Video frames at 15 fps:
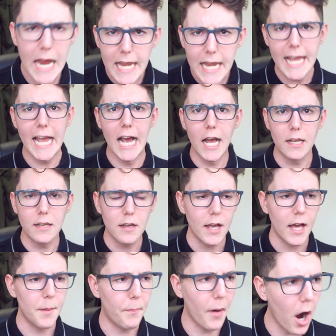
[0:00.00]
idiot.
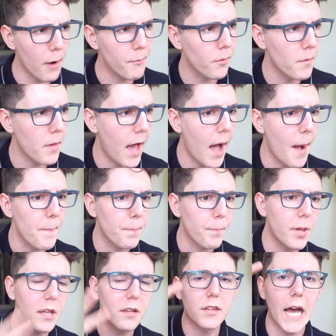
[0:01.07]
And apart from that,
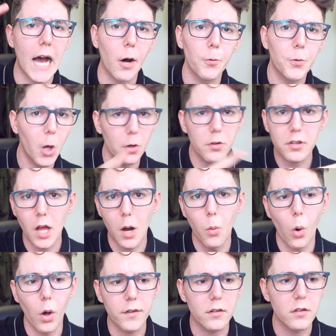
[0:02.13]
peace out. Don't Star
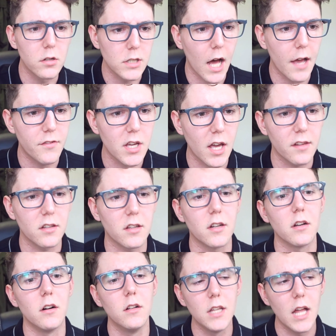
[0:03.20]
Wars is your life. You guys are gonna go